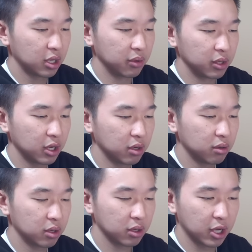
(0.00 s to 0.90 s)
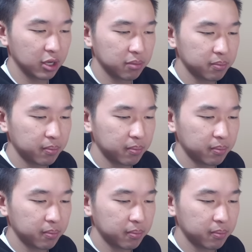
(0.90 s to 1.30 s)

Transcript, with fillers: Here we go. Okay,